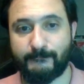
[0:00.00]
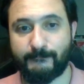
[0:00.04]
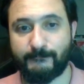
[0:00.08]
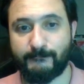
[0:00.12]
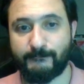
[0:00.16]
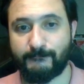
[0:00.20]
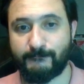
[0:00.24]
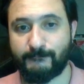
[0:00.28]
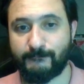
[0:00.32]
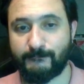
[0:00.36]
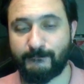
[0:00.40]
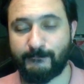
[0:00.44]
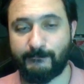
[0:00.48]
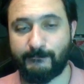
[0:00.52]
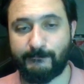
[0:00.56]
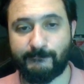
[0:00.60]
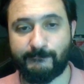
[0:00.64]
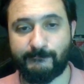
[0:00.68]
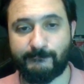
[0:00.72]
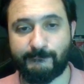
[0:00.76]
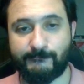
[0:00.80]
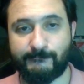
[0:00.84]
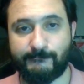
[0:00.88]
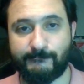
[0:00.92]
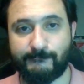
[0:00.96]

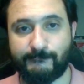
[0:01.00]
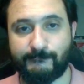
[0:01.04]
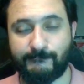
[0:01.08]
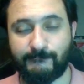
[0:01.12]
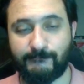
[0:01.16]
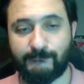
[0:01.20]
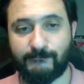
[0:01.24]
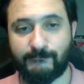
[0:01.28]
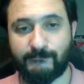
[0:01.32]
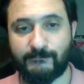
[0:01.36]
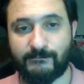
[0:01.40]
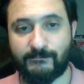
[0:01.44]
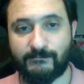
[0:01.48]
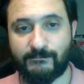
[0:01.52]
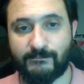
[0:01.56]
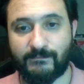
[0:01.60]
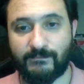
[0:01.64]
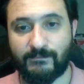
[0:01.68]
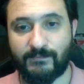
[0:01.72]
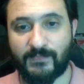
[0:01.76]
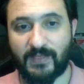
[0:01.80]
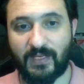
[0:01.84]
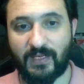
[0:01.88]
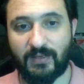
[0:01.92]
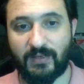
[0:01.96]
Mm,
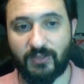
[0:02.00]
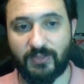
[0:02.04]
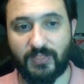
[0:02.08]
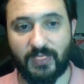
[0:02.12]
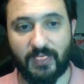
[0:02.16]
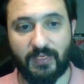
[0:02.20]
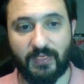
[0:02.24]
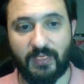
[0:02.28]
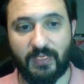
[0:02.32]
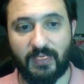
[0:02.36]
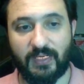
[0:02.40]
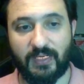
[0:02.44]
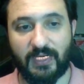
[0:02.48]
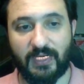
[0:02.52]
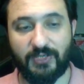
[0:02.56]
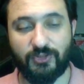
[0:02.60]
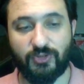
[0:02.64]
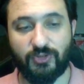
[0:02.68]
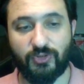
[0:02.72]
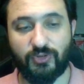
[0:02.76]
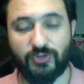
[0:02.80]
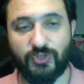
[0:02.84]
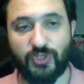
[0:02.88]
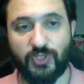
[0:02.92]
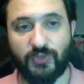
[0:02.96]
okay, I need to
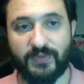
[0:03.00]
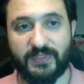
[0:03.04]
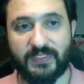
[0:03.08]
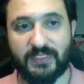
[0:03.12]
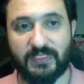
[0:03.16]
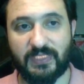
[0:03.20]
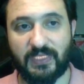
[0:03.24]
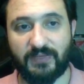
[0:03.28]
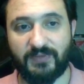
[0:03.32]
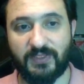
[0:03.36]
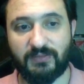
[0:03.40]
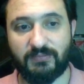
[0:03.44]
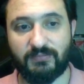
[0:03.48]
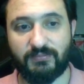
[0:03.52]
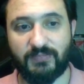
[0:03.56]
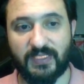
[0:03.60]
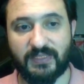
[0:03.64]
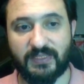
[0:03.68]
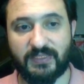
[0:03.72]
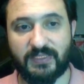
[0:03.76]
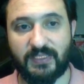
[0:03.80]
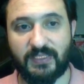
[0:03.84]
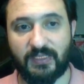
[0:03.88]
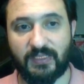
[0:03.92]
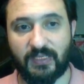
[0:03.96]
continue with 11, but
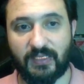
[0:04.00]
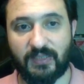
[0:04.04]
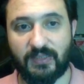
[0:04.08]
yeah.